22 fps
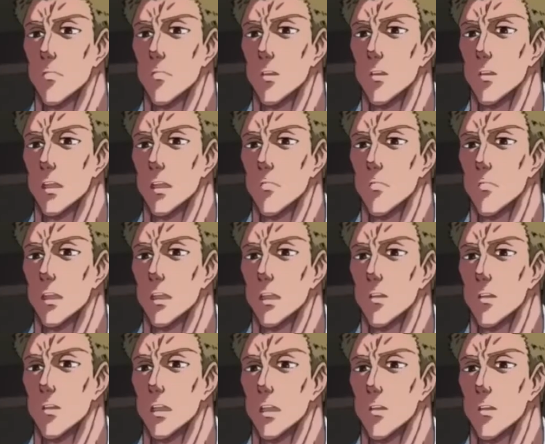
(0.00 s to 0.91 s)
Sitch and
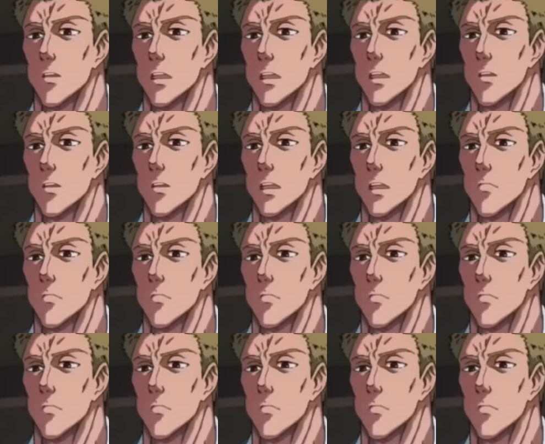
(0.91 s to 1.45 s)
I were there too.